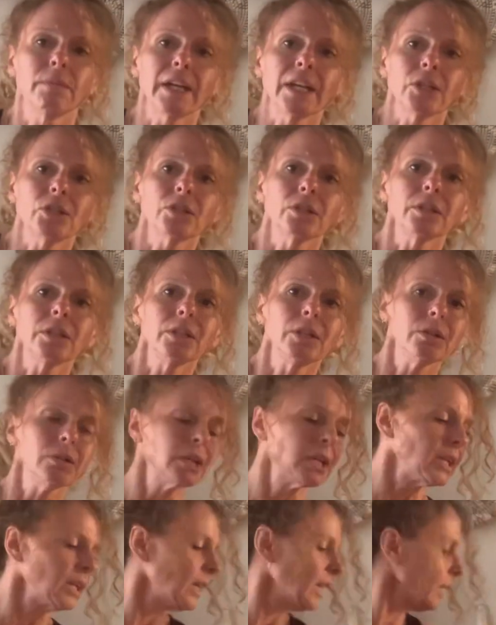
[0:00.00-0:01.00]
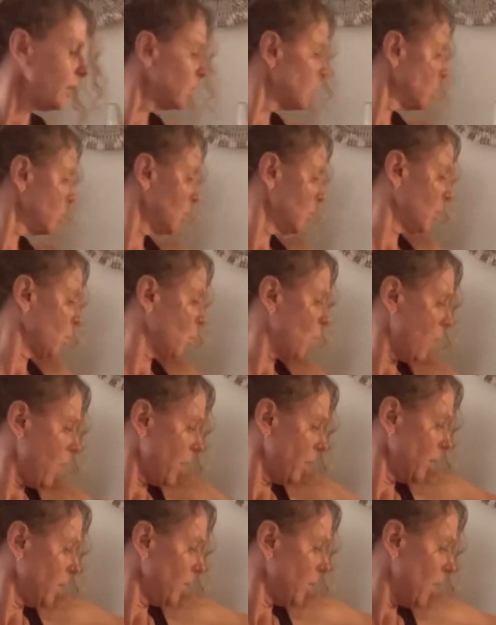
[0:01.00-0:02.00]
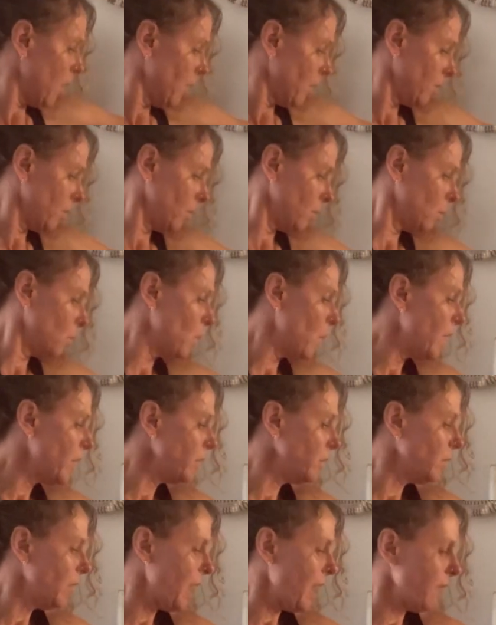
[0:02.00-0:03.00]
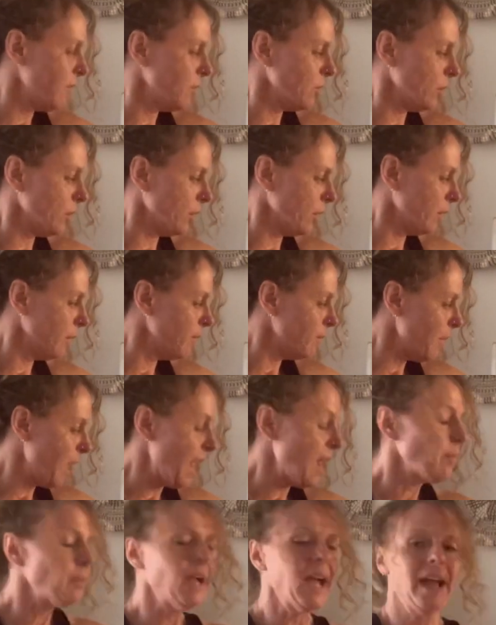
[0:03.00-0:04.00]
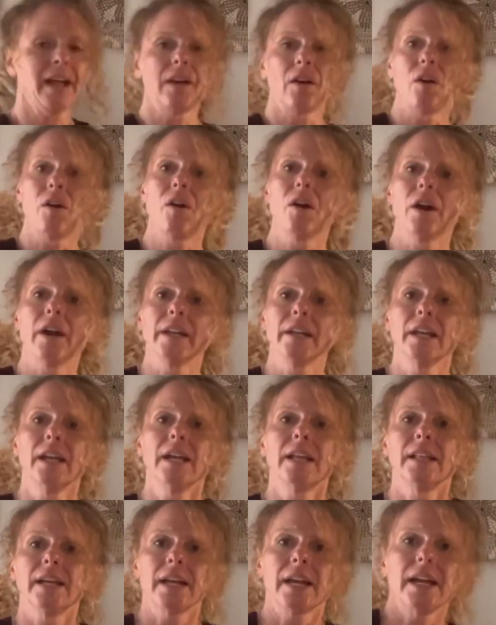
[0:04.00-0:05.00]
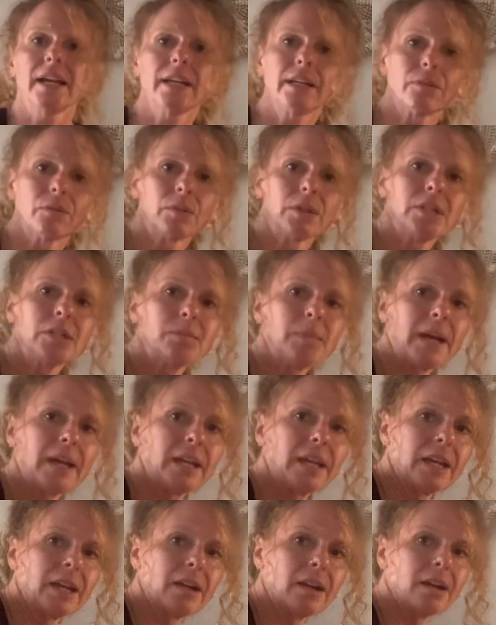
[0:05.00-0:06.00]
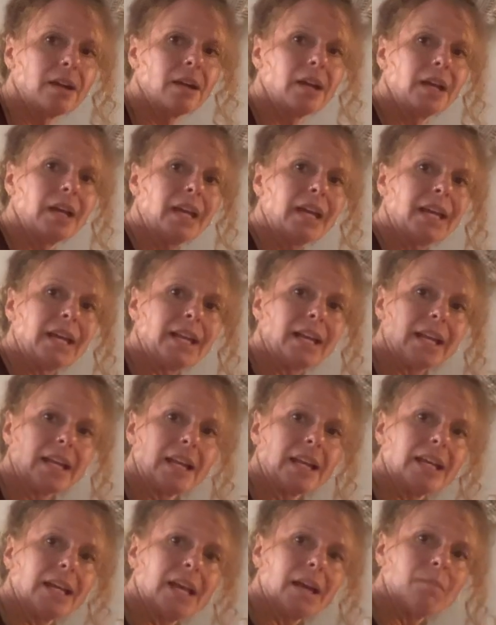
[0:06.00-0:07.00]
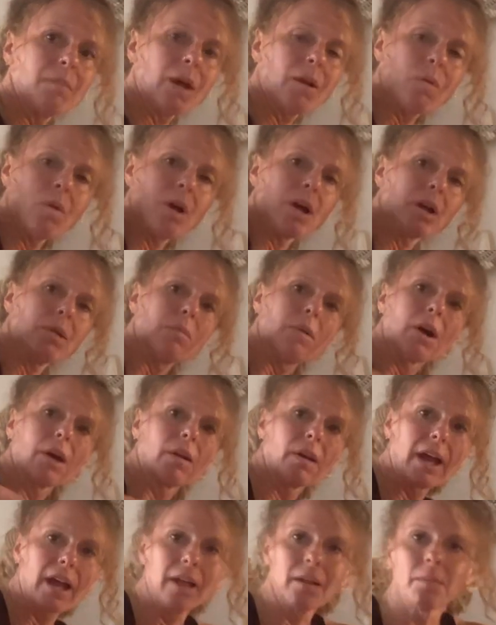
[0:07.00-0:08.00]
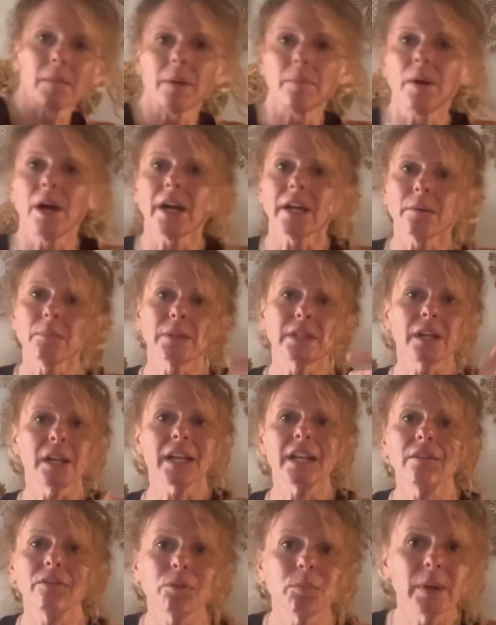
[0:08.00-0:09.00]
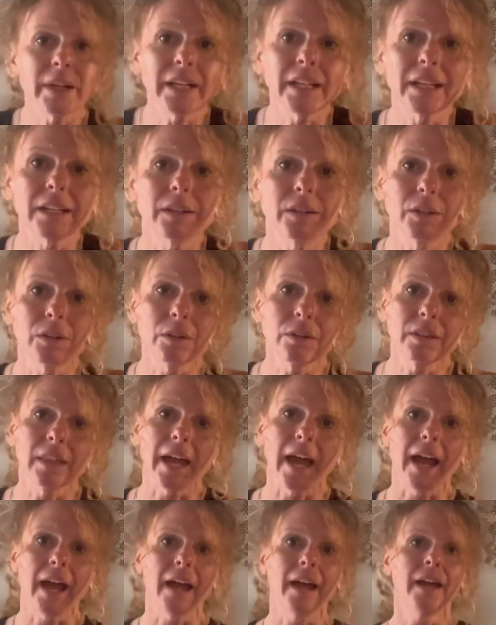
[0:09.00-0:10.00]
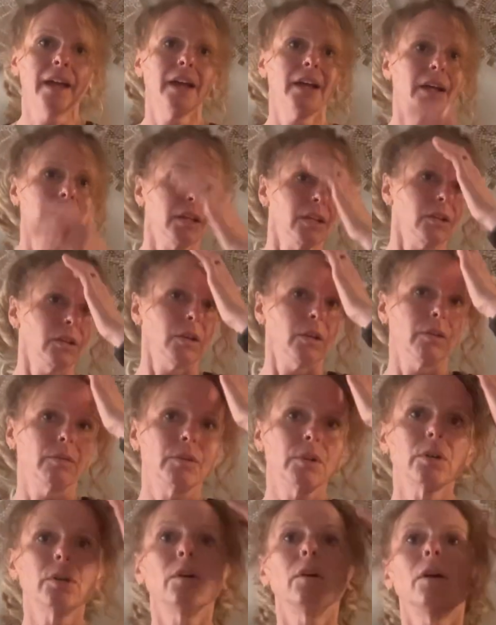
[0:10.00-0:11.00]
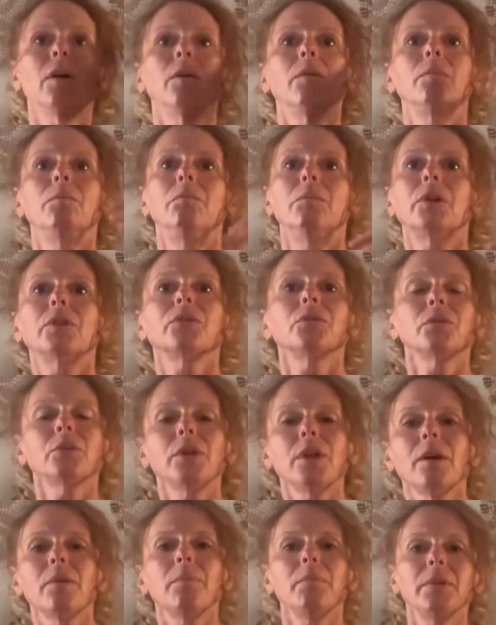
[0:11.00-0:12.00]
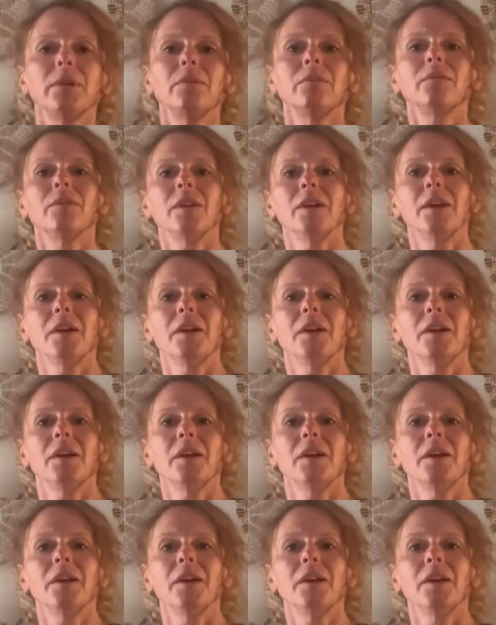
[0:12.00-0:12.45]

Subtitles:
sure that you can get to your water bottle while you have your backpack on. Like I can reach back here and I can get my water bottle out of my pocket, but not everybody can do that. If you're all muscled up and